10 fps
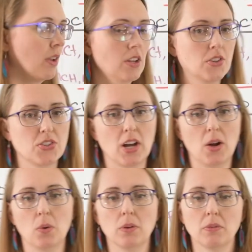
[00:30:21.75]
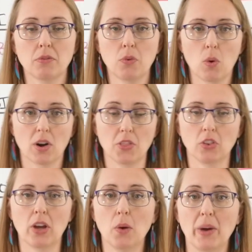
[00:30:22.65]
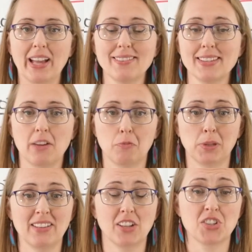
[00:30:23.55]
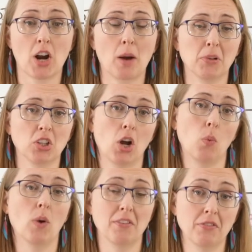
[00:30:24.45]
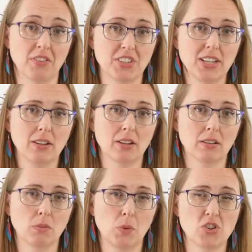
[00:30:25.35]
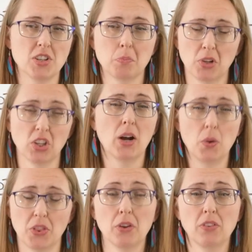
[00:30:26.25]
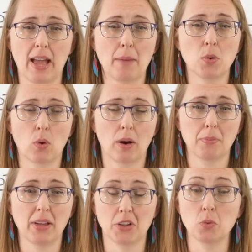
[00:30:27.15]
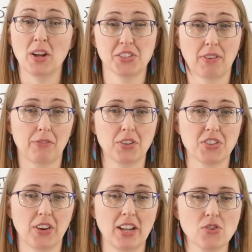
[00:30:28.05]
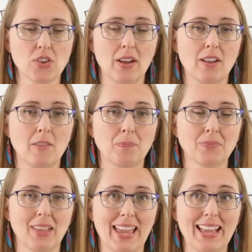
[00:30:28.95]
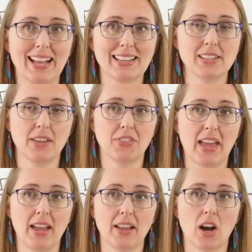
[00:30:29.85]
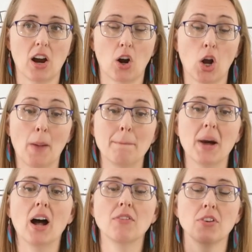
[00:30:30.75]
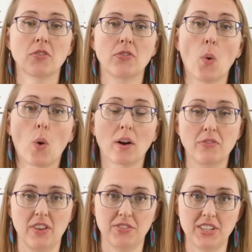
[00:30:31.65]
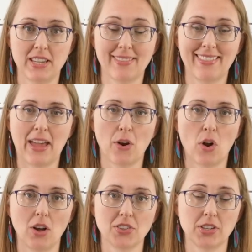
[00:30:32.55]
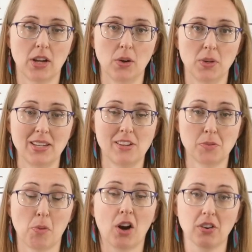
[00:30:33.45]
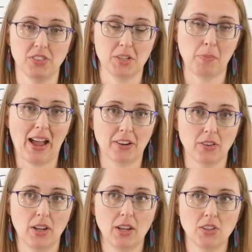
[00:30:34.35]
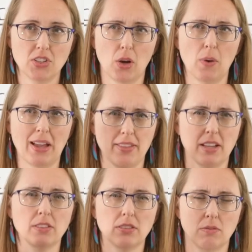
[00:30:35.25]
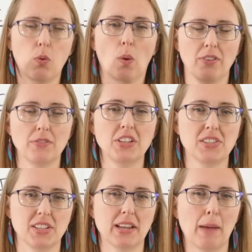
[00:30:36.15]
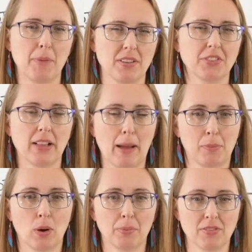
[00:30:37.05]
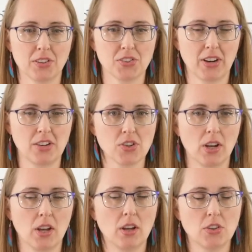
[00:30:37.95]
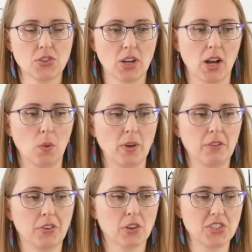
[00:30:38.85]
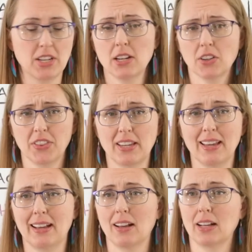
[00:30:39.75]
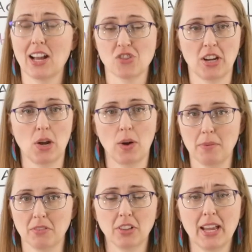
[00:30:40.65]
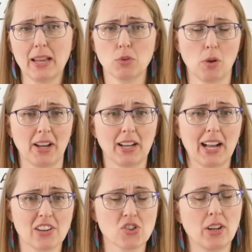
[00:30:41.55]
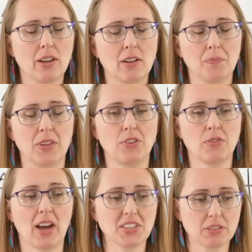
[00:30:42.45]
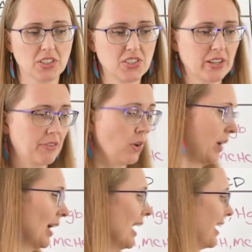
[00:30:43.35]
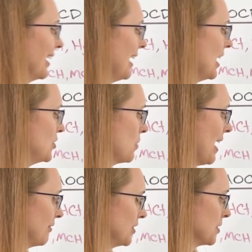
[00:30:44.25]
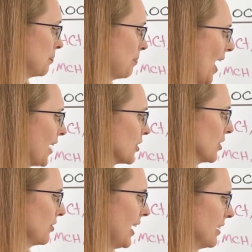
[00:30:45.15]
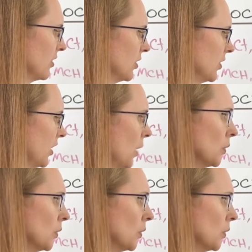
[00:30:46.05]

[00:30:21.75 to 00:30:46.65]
So for the low end, if platelets are below 150, which is below the LabCorp and Quest reference range, and if they are above 450, that also is part of this pattern. So I think 450 is the top end of the LabCorp reference range. So if you're sitting here thinking, gosh, I know I'm inflamed, oh my gosh, if you've got some of this stuff going on and you have this pattern of like low